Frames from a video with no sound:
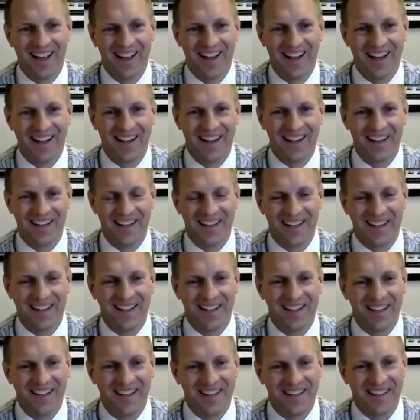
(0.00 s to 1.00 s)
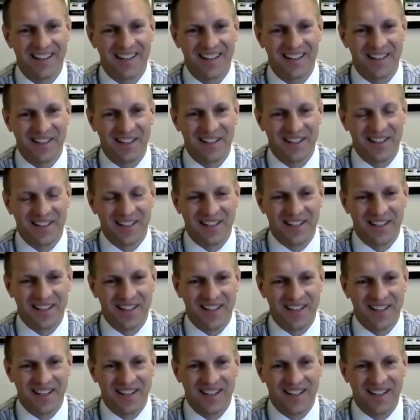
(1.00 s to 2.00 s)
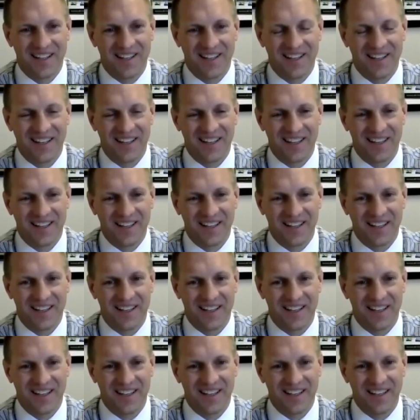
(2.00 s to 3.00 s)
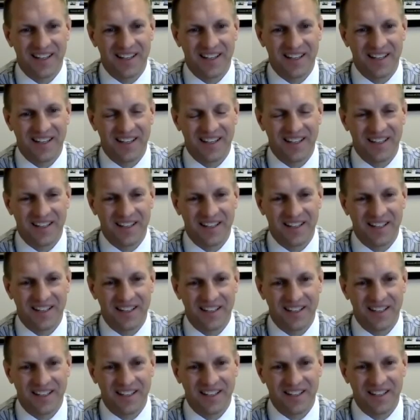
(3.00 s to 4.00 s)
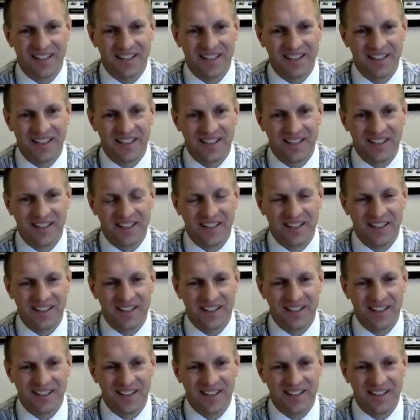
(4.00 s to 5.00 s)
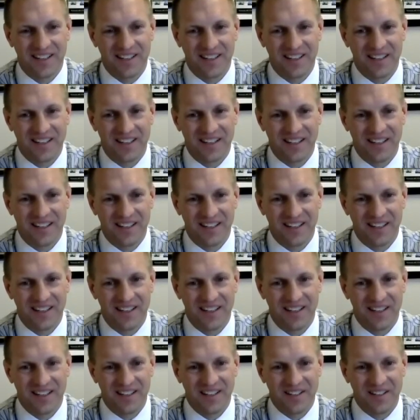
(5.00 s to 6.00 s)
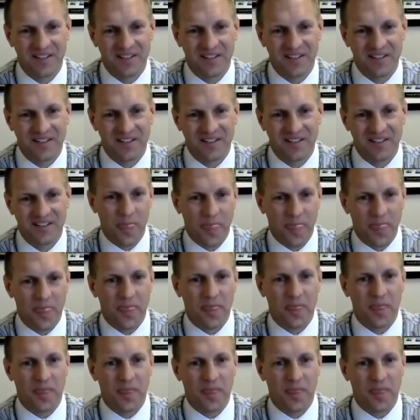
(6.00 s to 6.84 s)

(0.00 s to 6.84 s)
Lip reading: (silent)